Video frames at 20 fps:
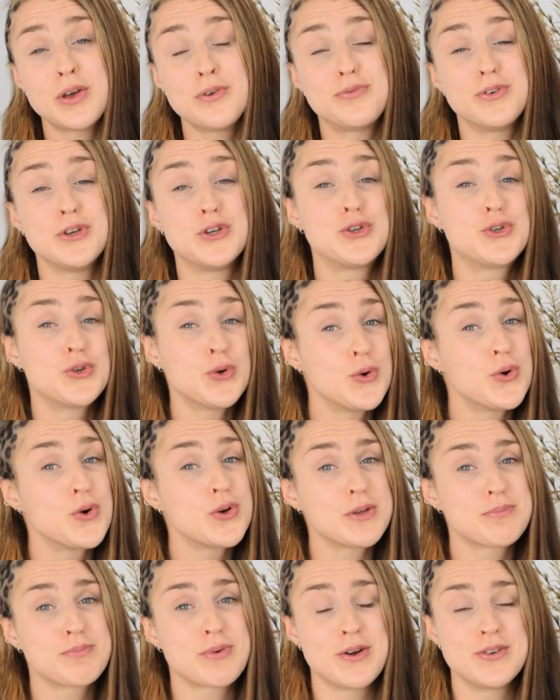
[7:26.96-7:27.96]
know for
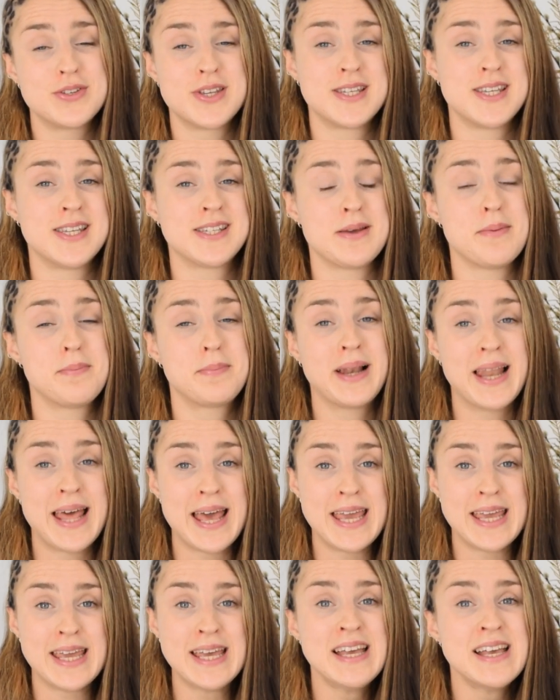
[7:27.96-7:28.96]
sure the processes at
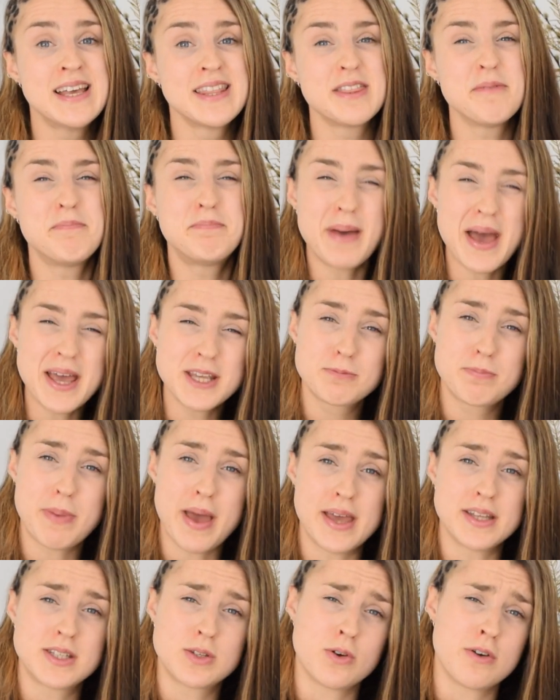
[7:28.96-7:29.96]
play, the best
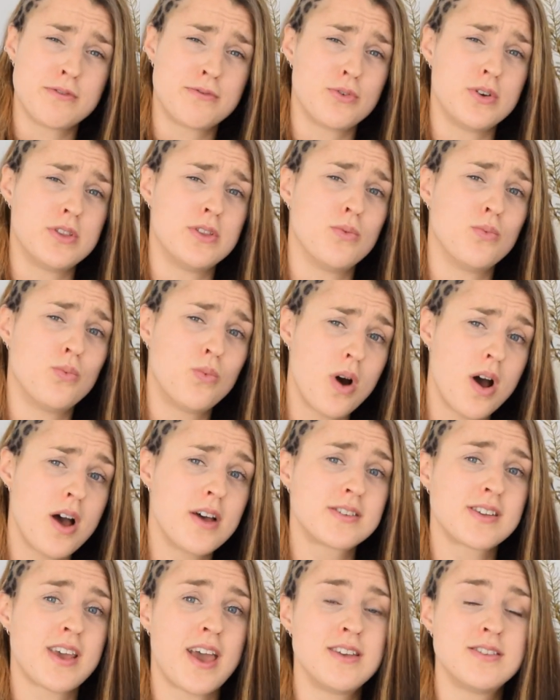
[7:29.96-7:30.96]
bet to avoid the
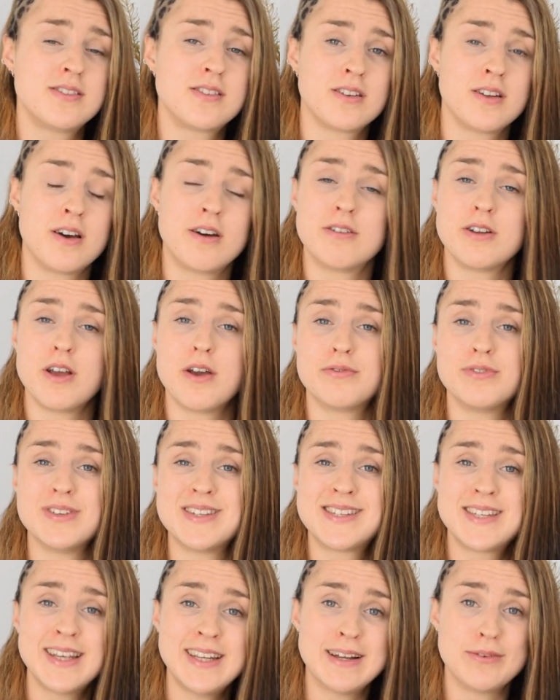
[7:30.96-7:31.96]
worst case scenario for
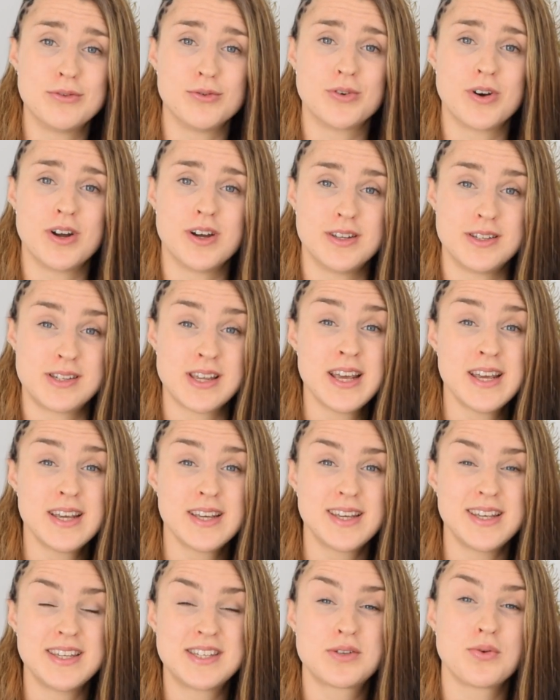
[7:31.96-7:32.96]
sea level rise
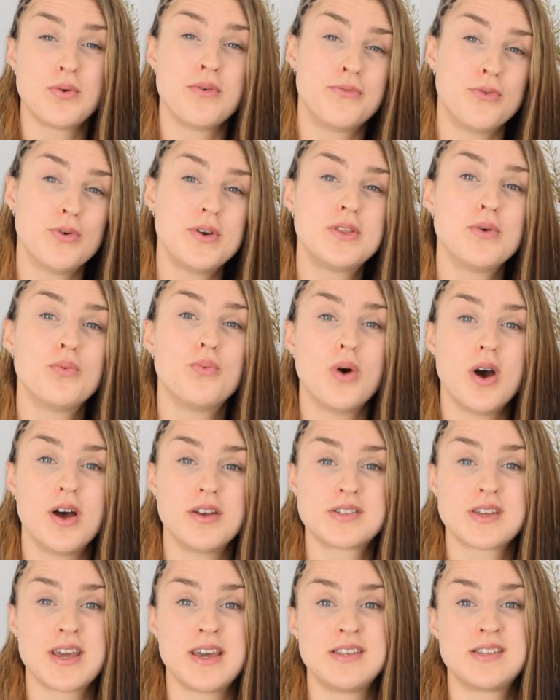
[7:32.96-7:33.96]
is to avoid the
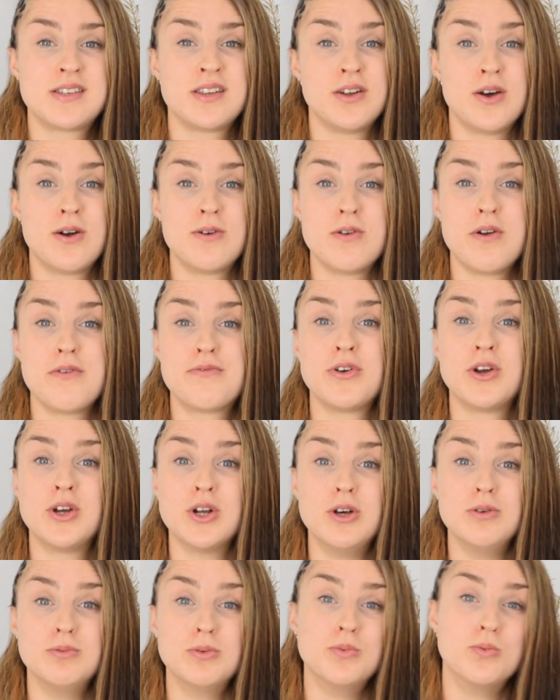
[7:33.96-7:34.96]
worst case scenario for
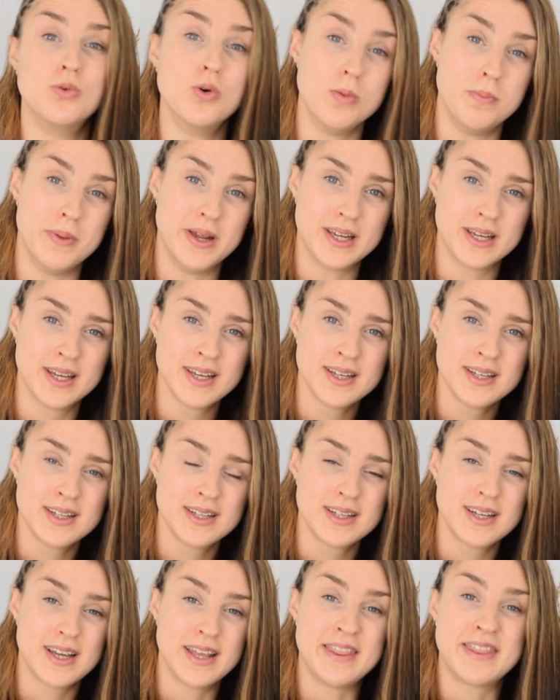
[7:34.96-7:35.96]
global warming,
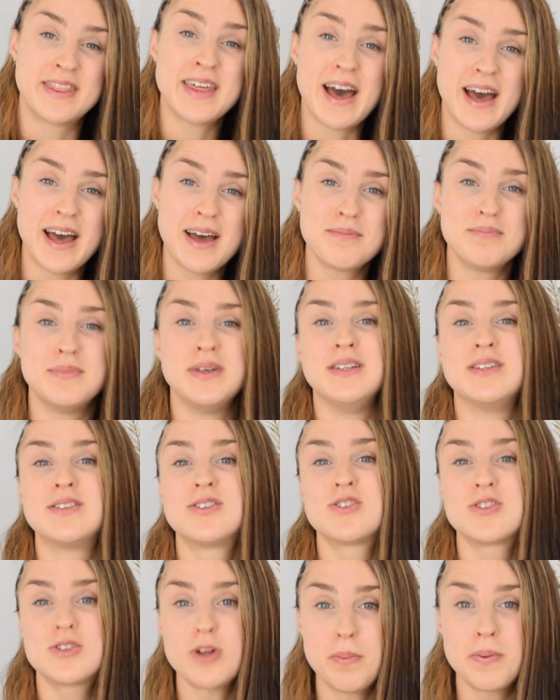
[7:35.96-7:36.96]
and that means
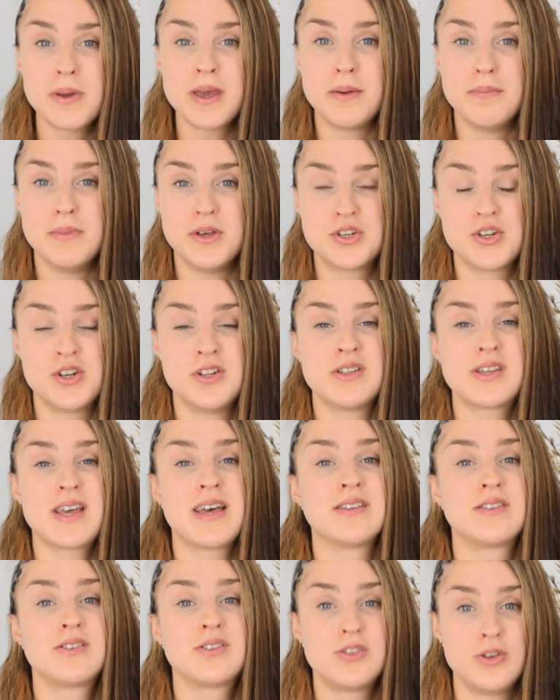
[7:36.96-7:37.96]
stopping emissions
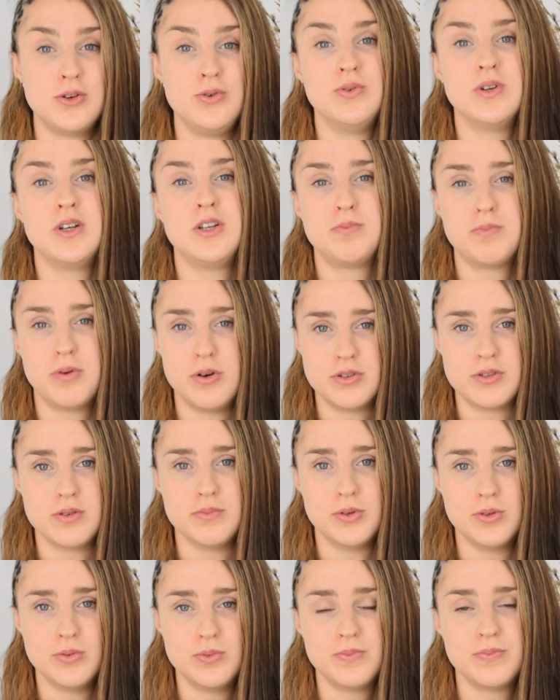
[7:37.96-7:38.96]
as soon as
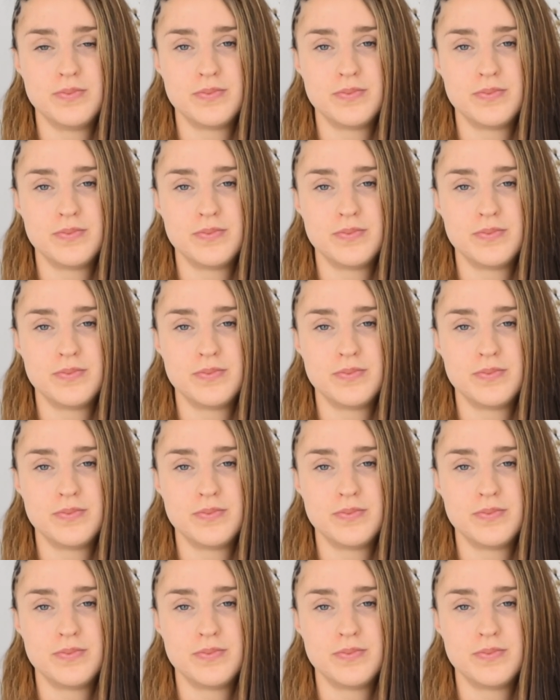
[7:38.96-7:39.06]
possible.